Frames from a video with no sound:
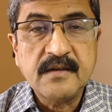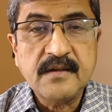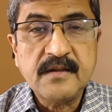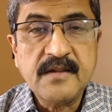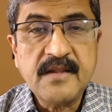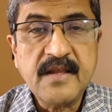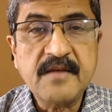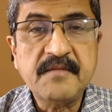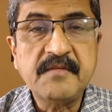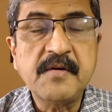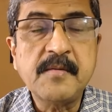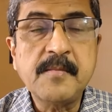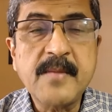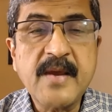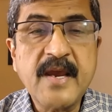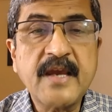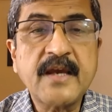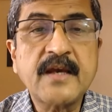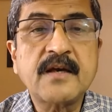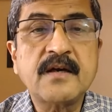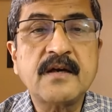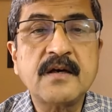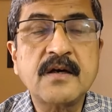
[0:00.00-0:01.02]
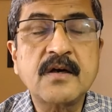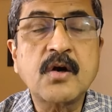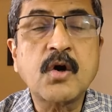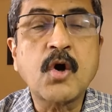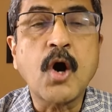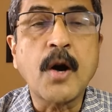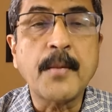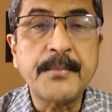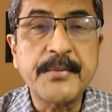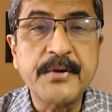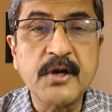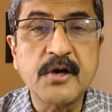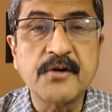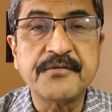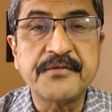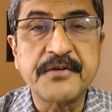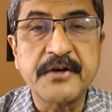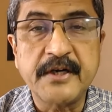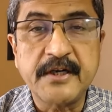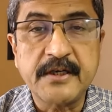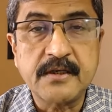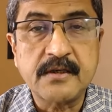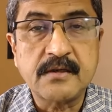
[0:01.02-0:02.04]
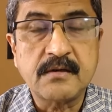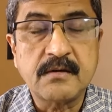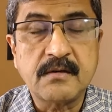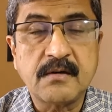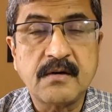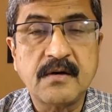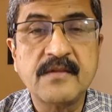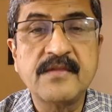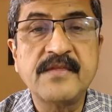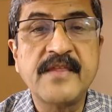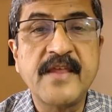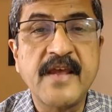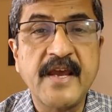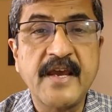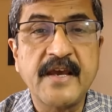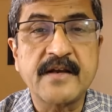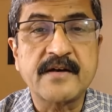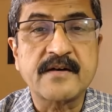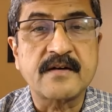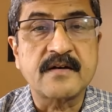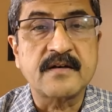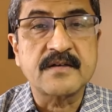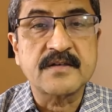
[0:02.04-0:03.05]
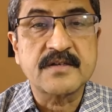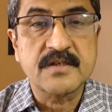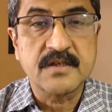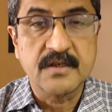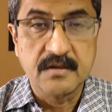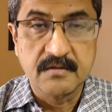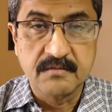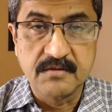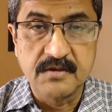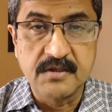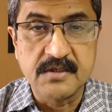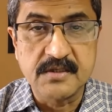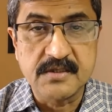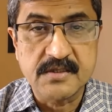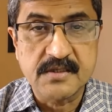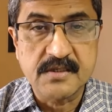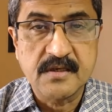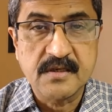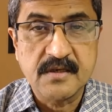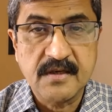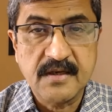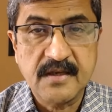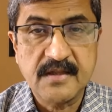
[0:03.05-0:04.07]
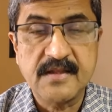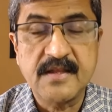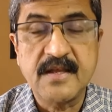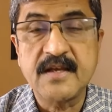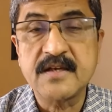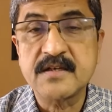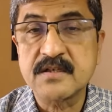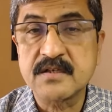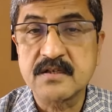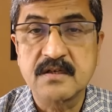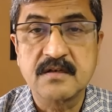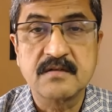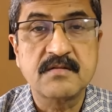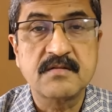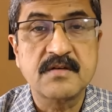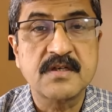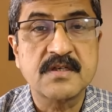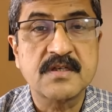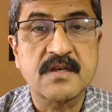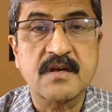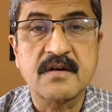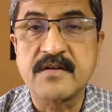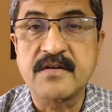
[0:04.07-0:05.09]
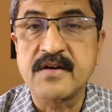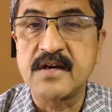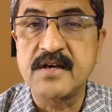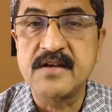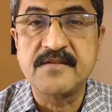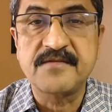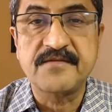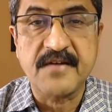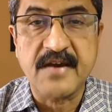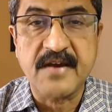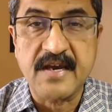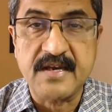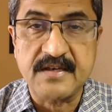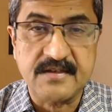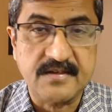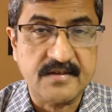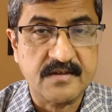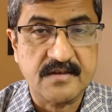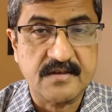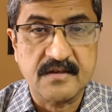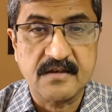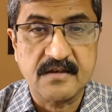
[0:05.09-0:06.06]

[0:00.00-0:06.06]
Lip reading: they will make a copy of it on their servers, and their servers are really fast.